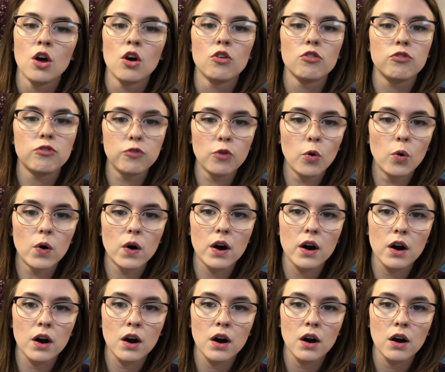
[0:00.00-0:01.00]

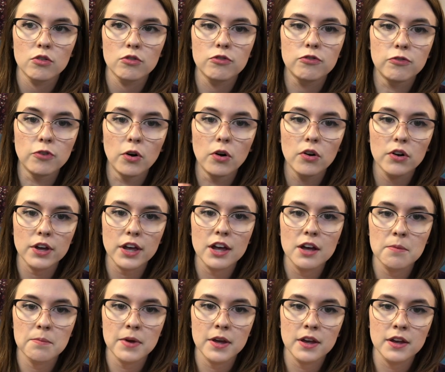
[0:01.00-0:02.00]
4 full
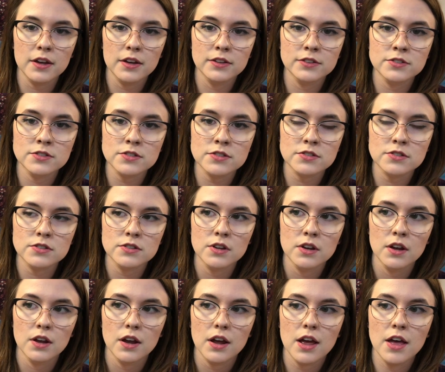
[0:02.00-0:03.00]
campaigns
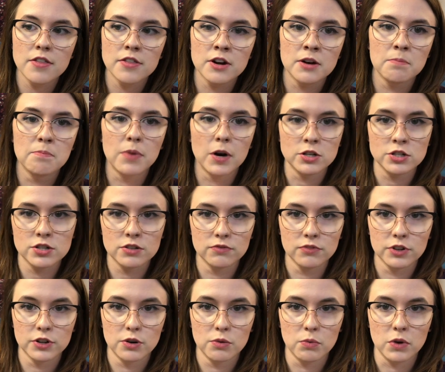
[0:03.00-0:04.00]
and then a bunch of
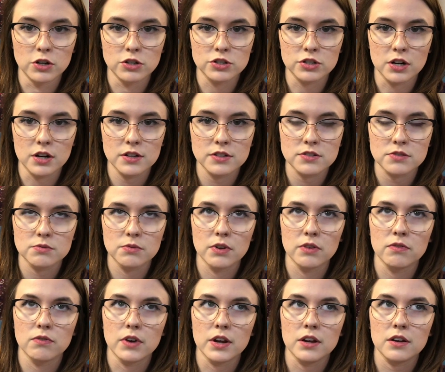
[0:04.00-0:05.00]
little one-shots.
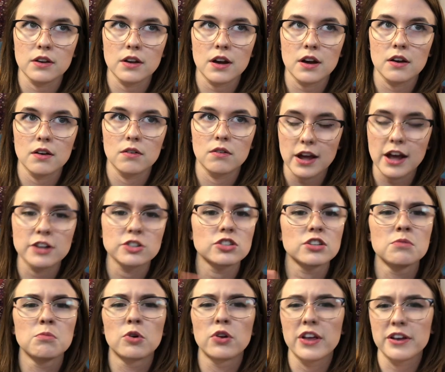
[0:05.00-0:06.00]
Wait, yeah.
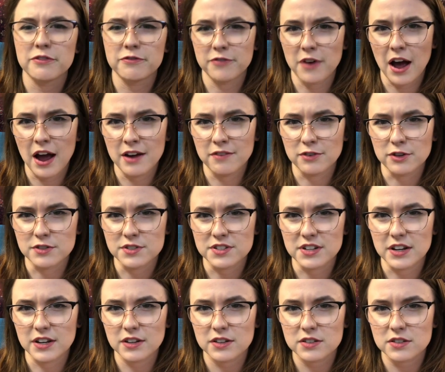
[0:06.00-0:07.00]
Actually more like 5 or
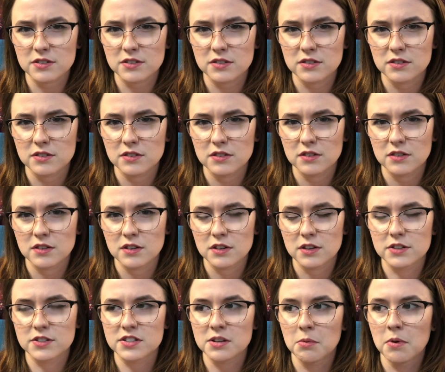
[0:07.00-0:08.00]
6.
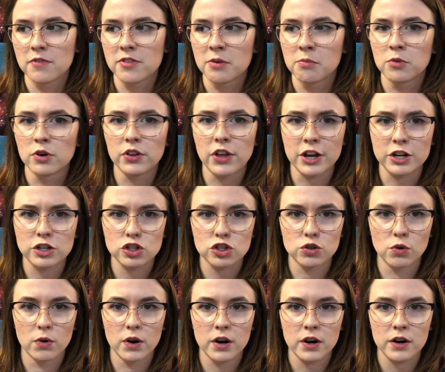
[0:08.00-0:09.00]
Because some of them were like
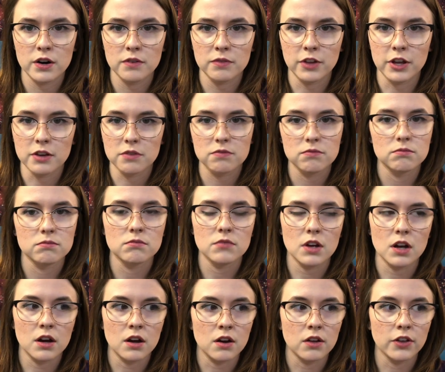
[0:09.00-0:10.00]
short, like
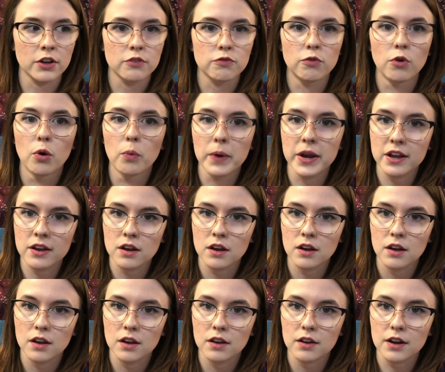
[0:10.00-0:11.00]
4-week
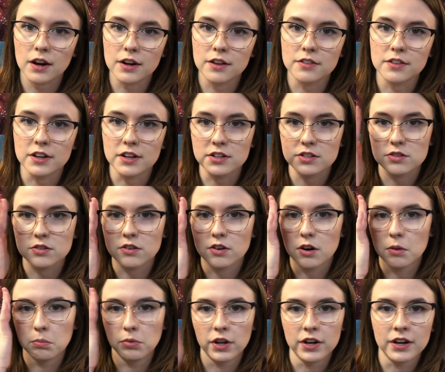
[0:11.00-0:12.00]
kind of things, so they're
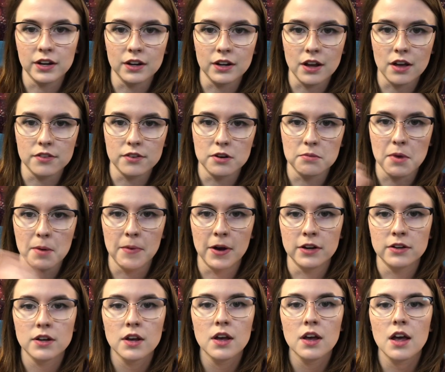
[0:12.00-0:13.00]
all blending together in my
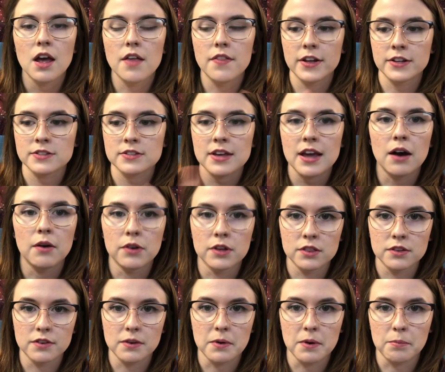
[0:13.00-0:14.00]
mind. And that's counting
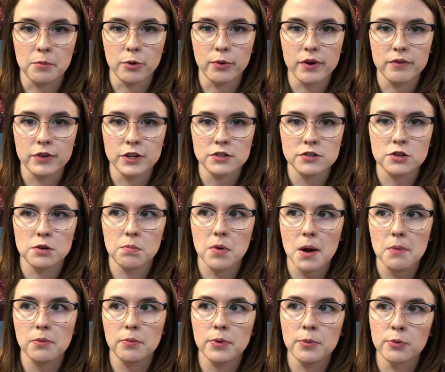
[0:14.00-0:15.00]
the Vaporwave one, so
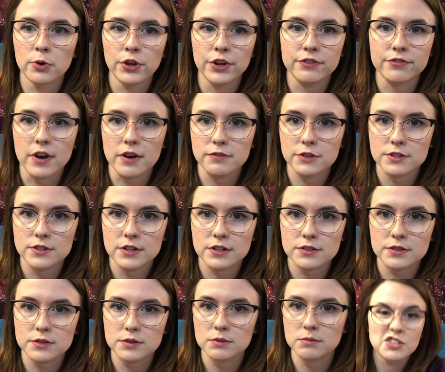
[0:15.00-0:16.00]
probably more like 5 or
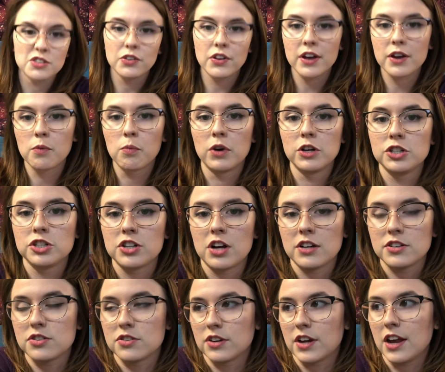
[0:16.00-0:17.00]
6. Do you like
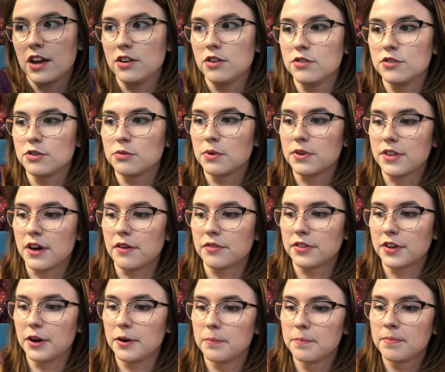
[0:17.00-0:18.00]
one-shots or can you do without
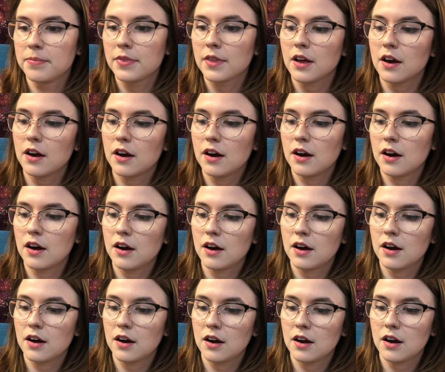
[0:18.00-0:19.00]
them?
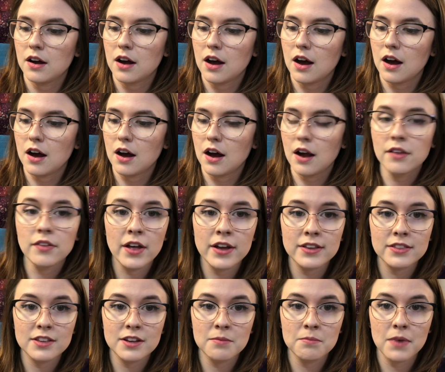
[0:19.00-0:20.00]
I
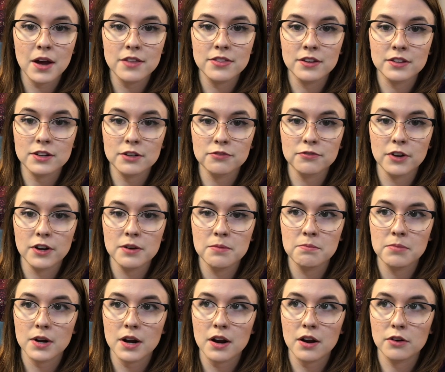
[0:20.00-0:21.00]
like them, I think they're
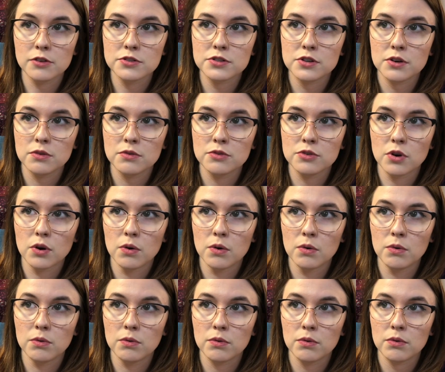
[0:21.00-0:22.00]
fun, but I also
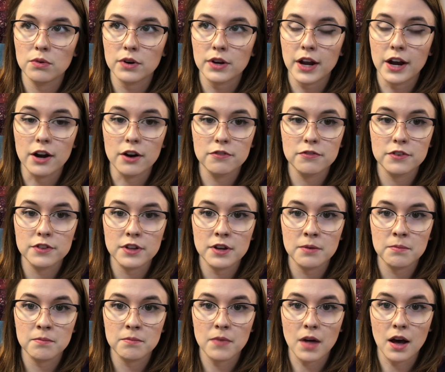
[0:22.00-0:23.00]
don't care for
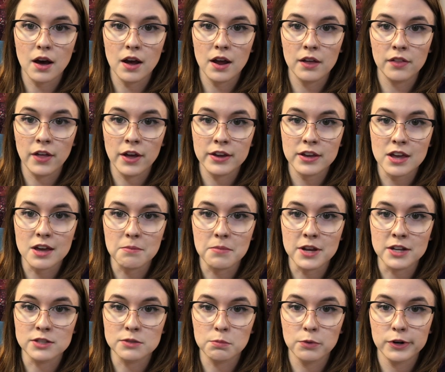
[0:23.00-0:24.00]
them. I like
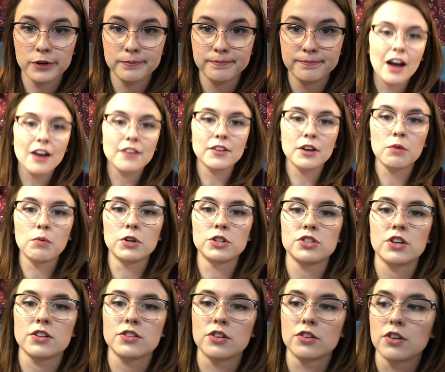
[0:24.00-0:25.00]
campaigns more. I think
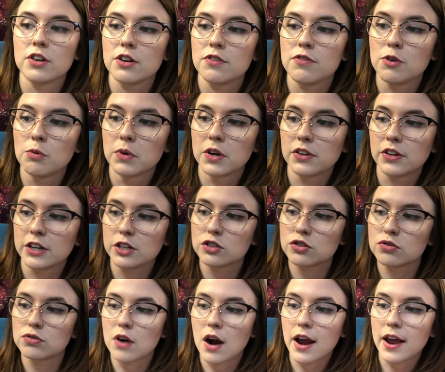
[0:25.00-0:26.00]
one-shots are good if you want to like
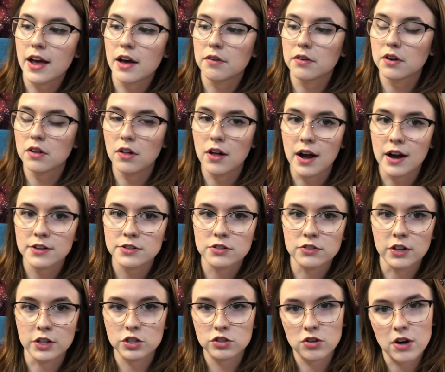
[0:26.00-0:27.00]
try out a class or
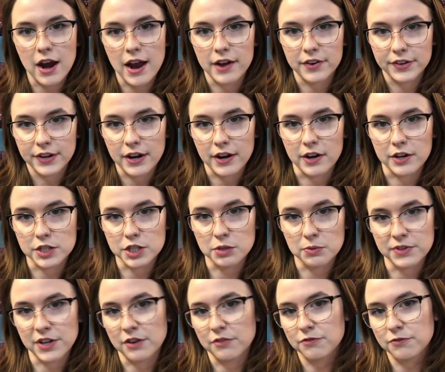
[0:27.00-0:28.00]
like try out a character
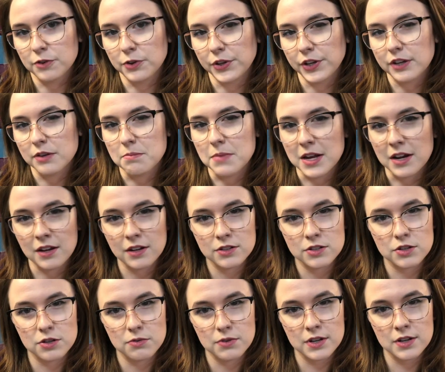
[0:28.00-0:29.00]
without fully committing
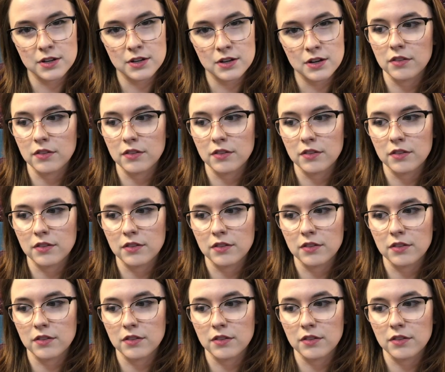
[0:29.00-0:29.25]
to it.